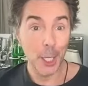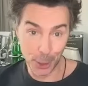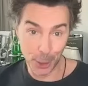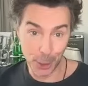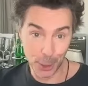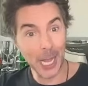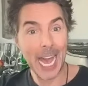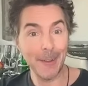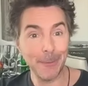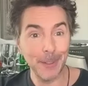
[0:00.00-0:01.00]
you
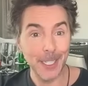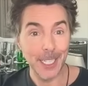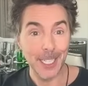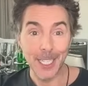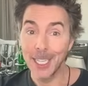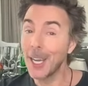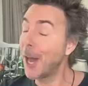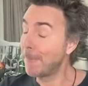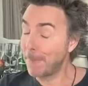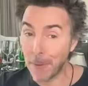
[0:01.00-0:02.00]
laugh
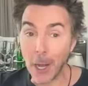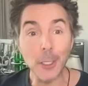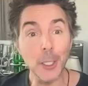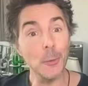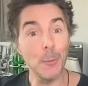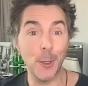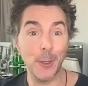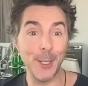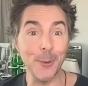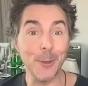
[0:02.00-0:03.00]
a fuckload more
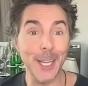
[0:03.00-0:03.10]
than you